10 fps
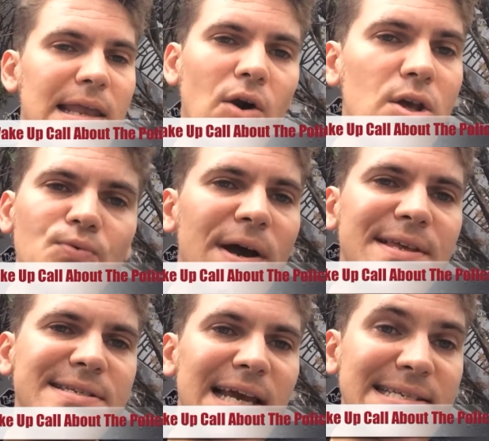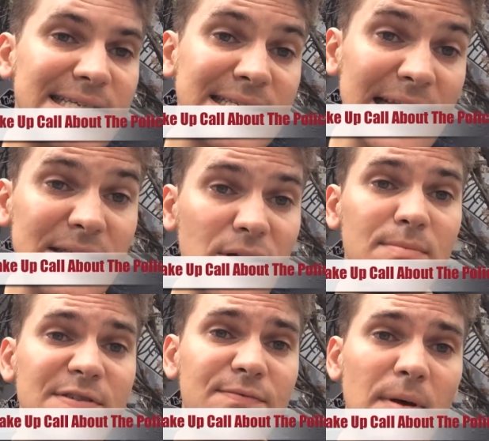The only way to change the
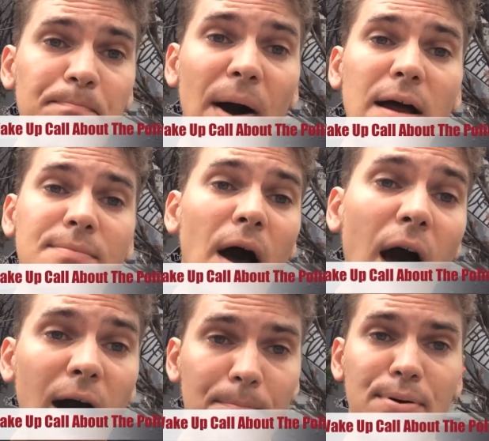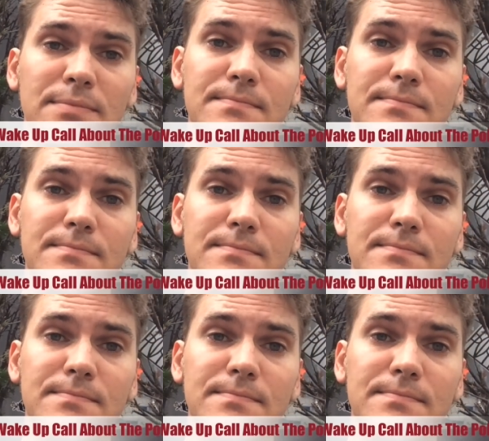system is from the bottom up.